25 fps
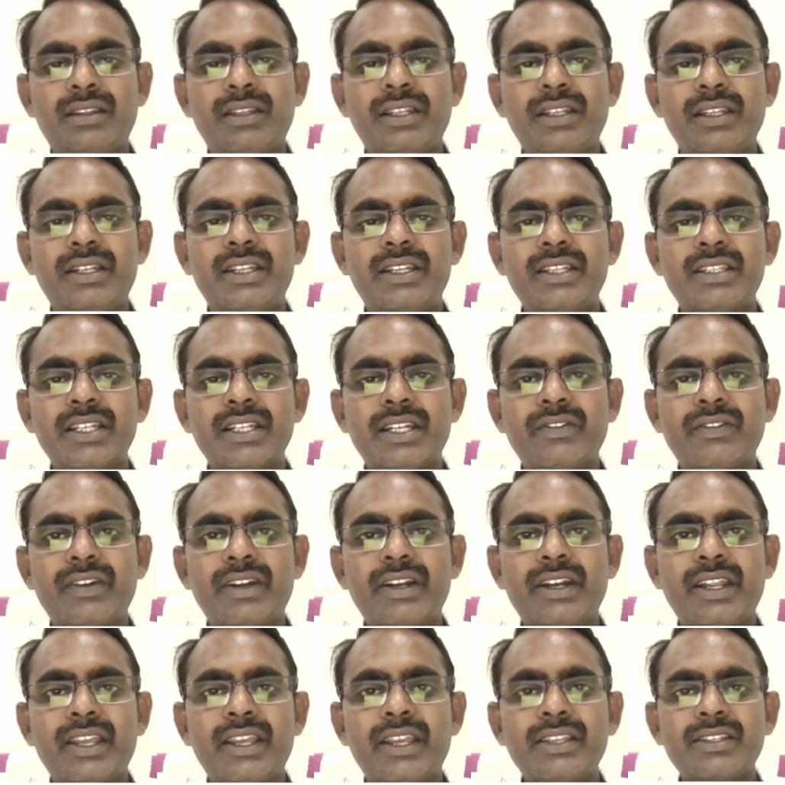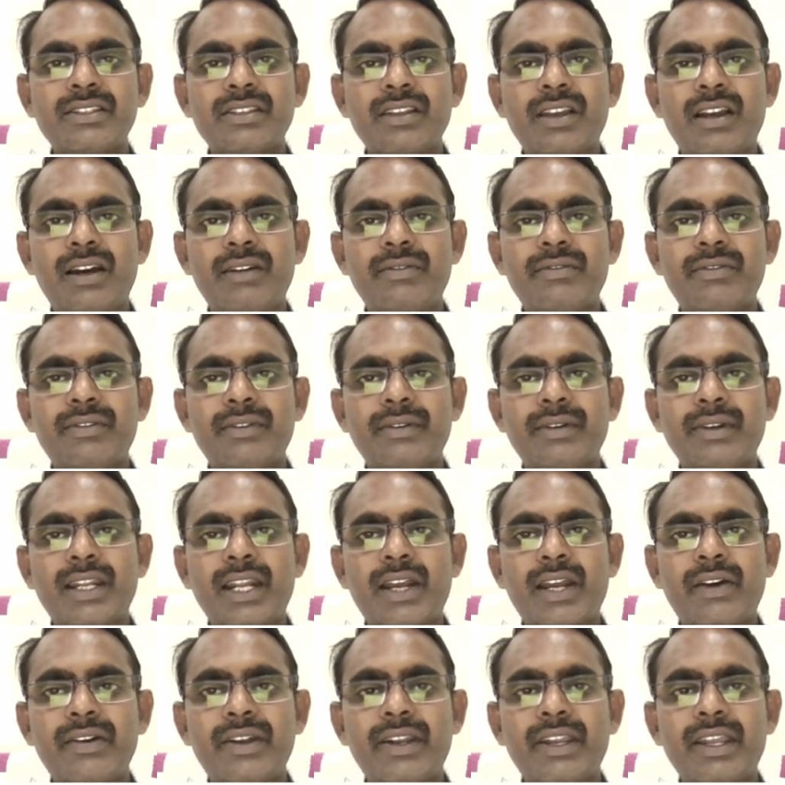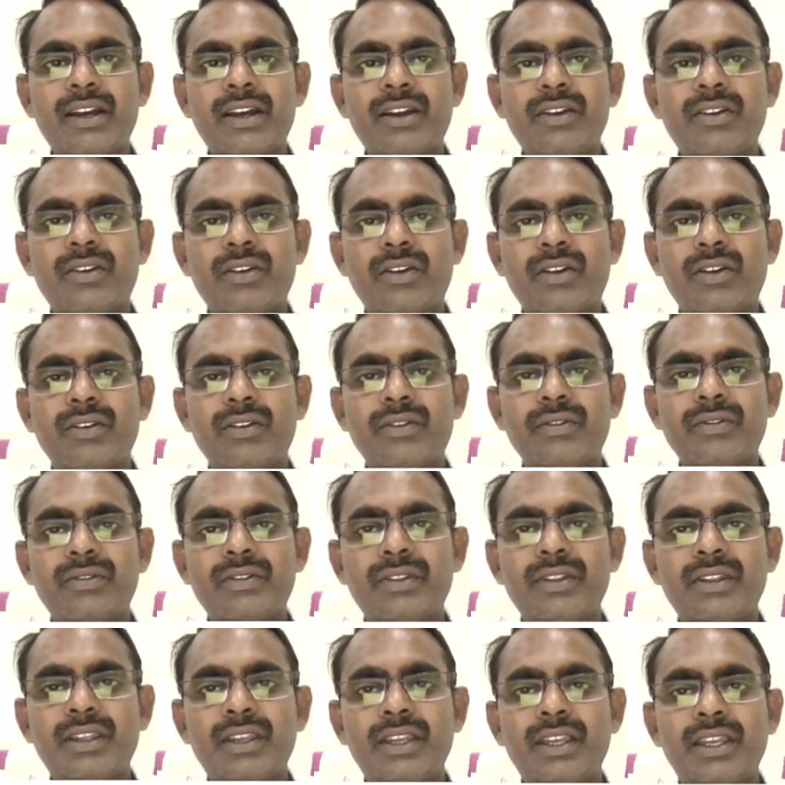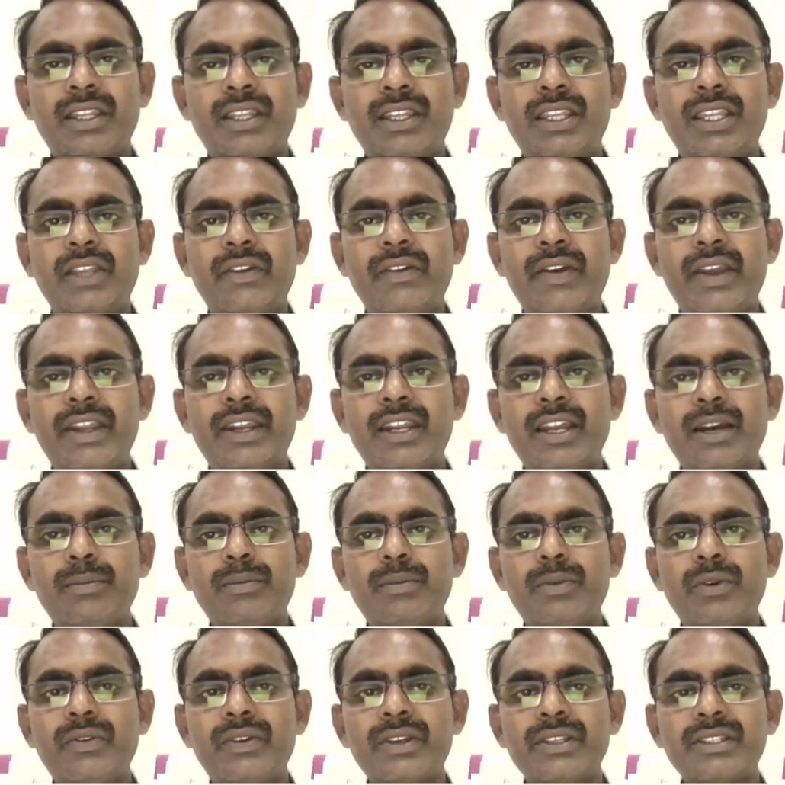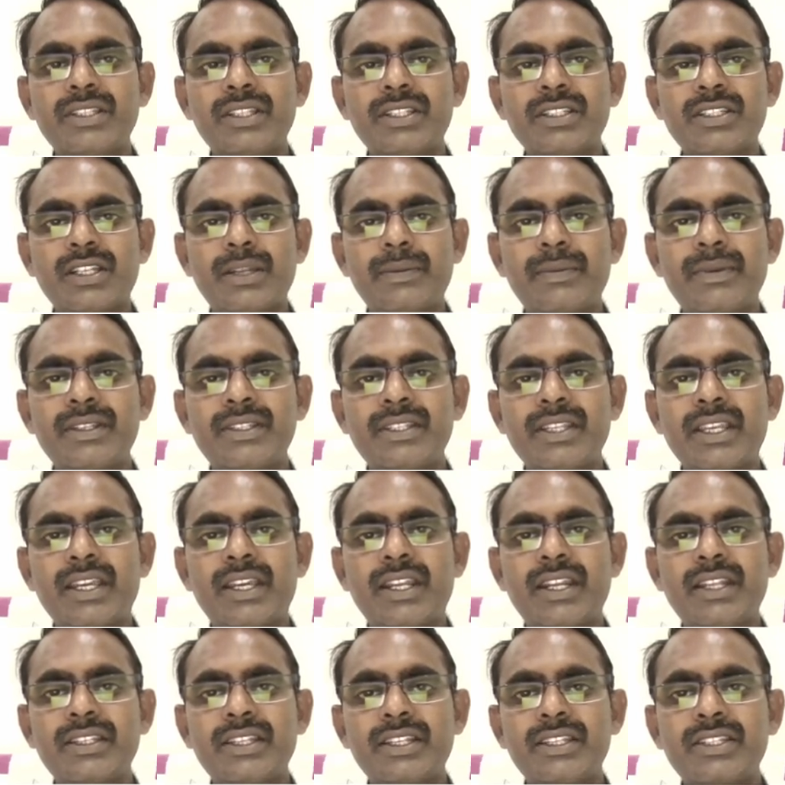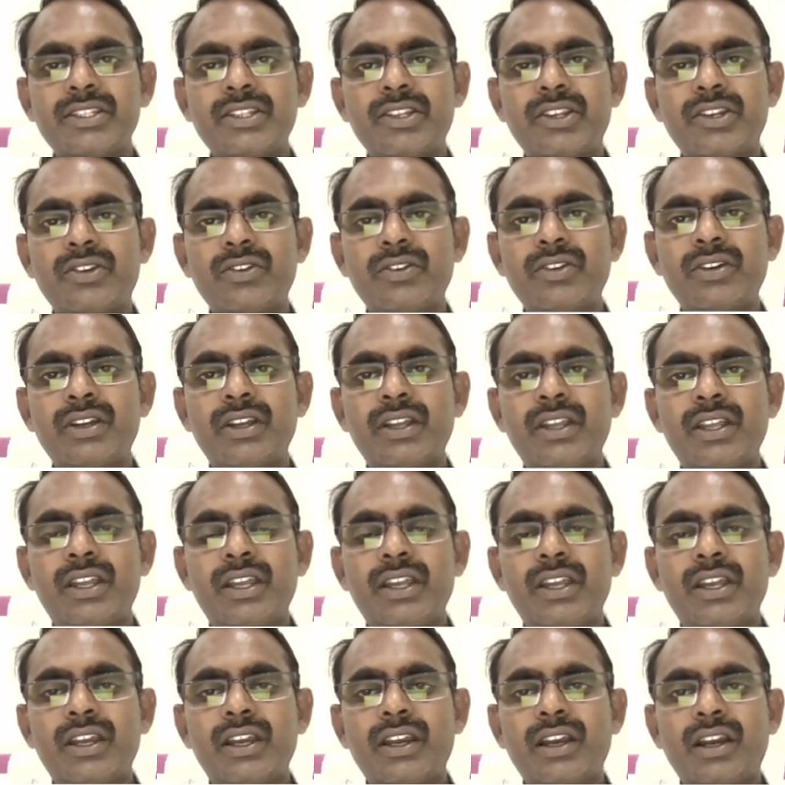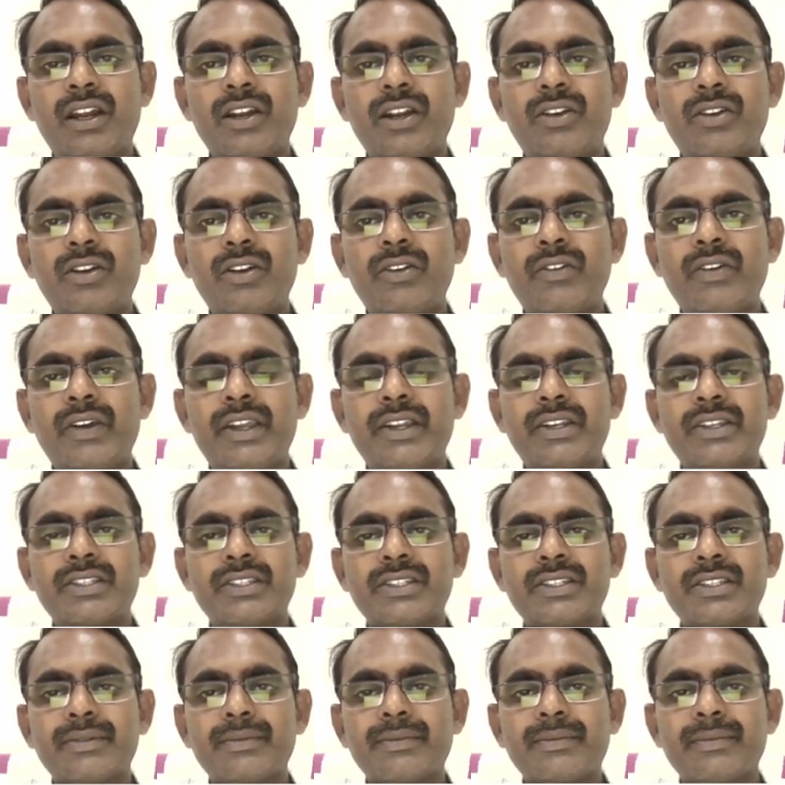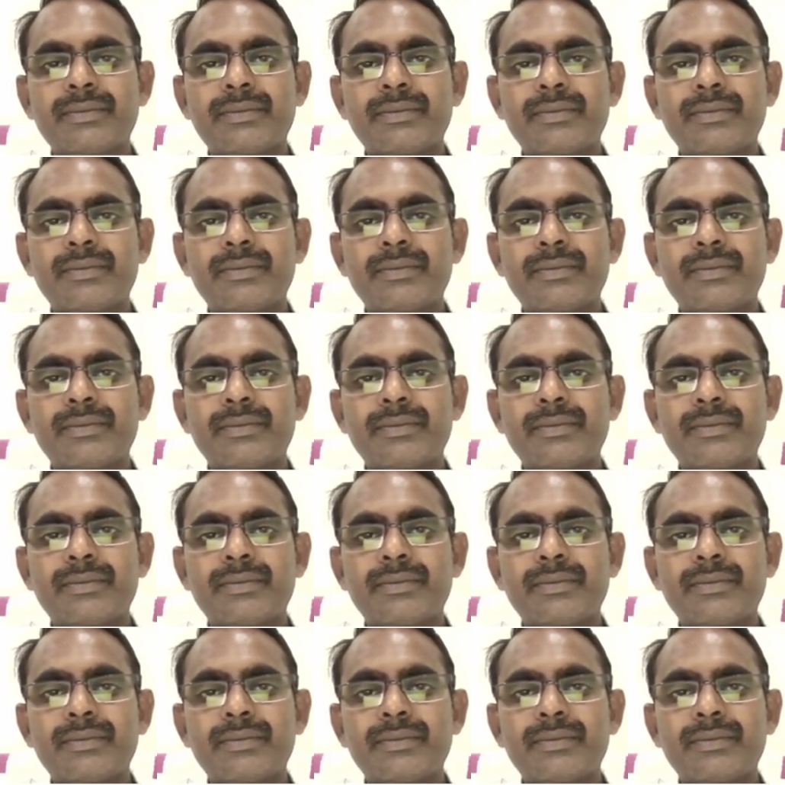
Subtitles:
The disadvantage of gravity control. The weight of moving system is increases due to control weights